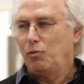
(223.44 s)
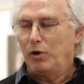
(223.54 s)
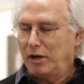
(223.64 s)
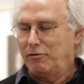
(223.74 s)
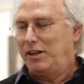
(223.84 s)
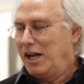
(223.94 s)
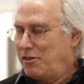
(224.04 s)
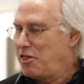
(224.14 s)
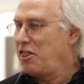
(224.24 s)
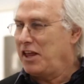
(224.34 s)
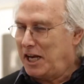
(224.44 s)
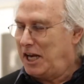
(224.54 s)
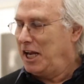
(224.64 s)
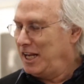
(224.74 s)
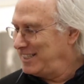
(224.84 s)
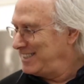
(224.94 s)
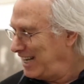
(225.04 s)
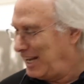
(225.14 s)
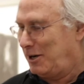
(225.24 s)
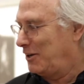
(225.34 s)
Whatever that thing is.
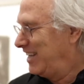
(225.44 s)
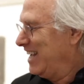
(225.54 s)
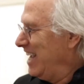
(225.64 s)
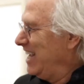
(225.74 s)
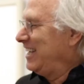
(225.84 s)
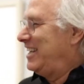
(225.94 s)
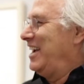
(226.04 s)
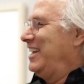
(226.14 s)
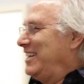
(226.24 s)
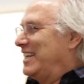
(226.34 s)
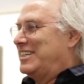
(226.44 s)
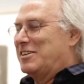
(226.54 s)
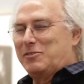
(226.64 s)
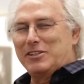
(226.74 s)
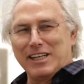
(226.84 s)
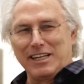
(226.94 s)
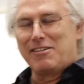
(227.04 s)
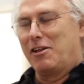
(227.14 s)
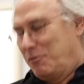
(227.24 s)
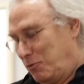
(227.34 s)
You end up with
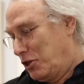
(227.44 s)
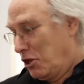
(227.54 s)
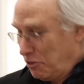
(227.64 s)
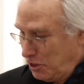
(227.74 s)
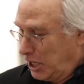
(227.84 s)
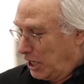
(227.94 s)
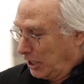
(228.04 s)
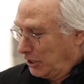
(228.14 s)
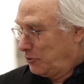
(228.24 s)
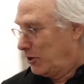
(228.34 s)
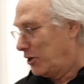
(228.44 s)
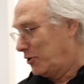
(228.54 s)
the thing,